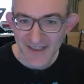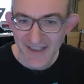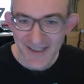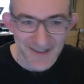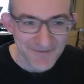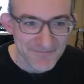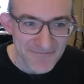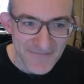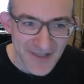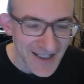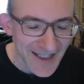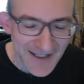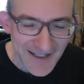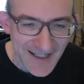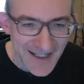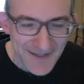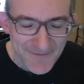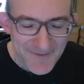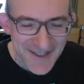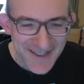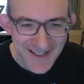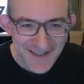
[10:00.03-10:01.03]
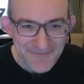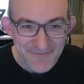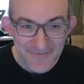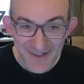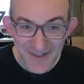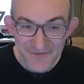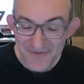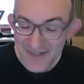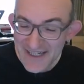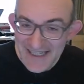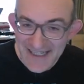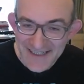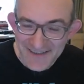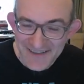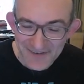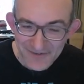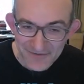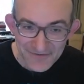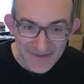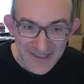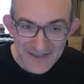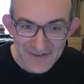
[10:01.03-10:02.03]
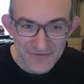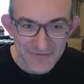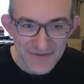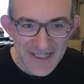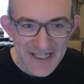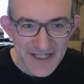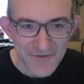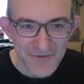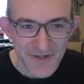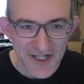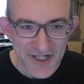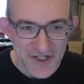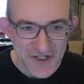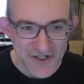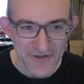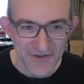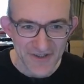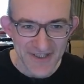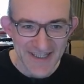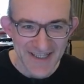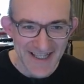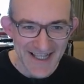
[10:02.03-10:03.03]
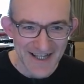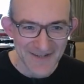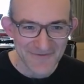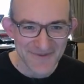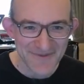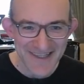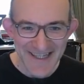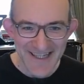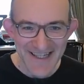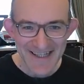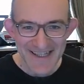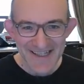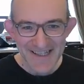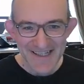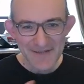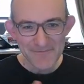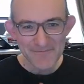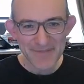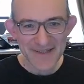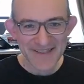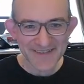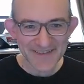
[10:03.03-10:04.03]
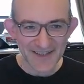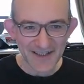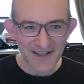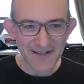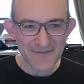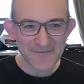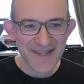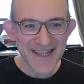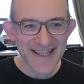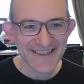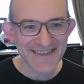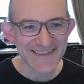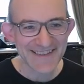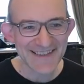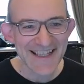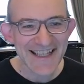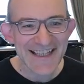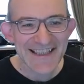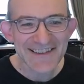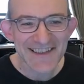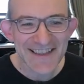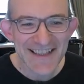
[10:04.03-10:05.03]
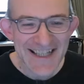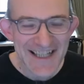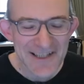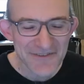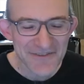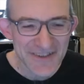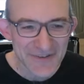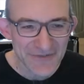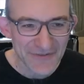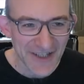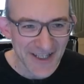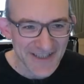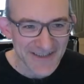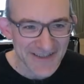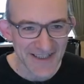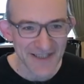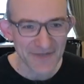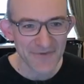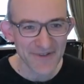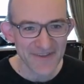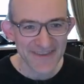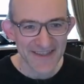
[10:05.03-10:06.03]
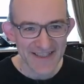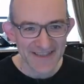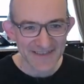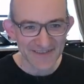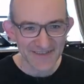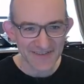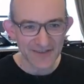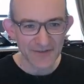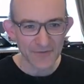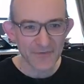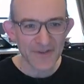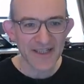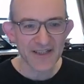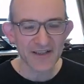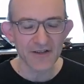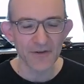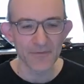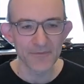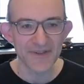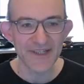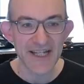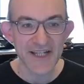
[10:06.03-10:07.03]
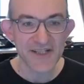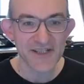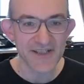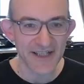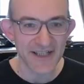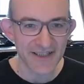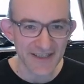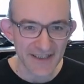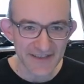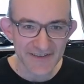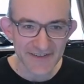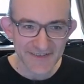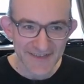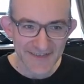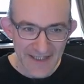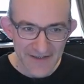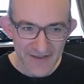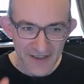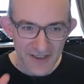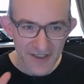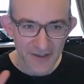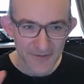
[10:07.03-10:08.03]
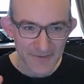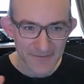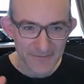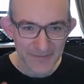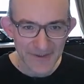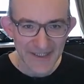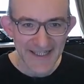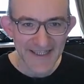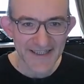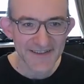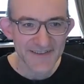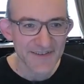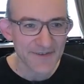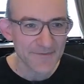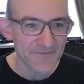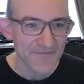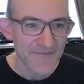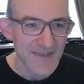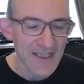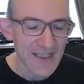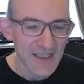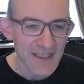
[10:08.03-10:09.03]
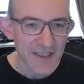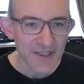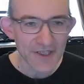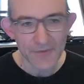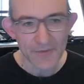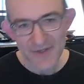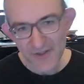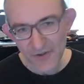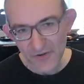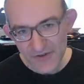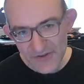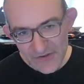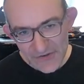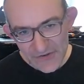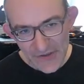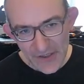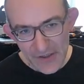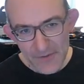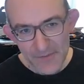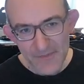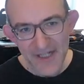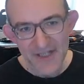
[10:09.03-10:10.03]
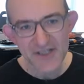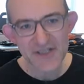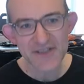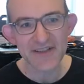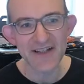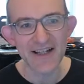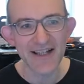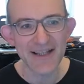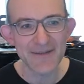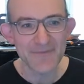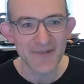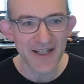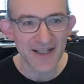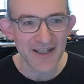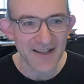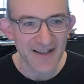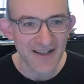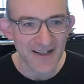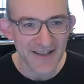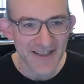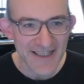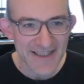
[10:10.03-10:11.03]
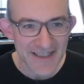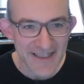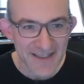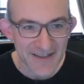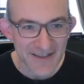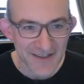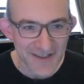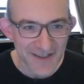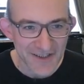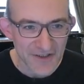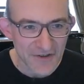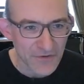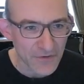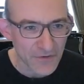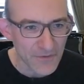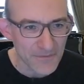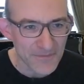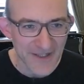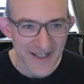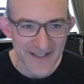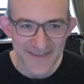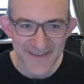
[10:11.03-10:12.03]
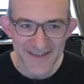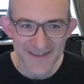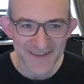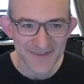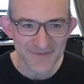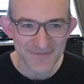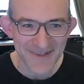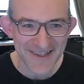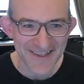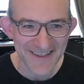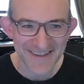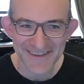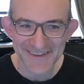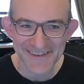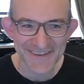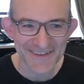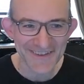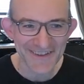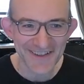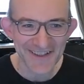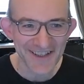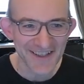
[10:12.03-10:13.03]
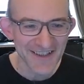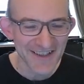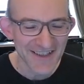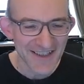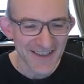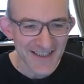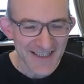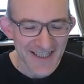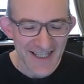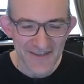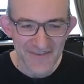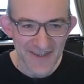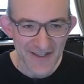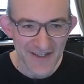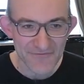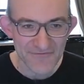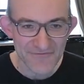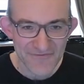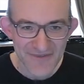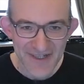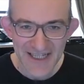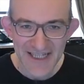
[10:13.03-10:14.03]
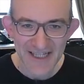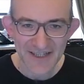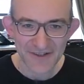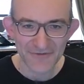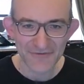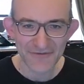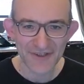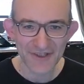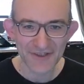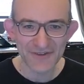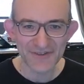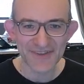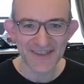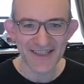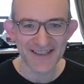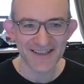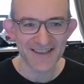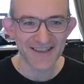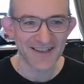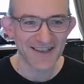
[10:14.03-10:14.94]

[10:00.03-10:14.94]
It's really quite shocking how many bizarre mates Leela is finding with these weird combinations. I can understand that human players, you know, with not so much time, are getting caught by these because, they're really confusing.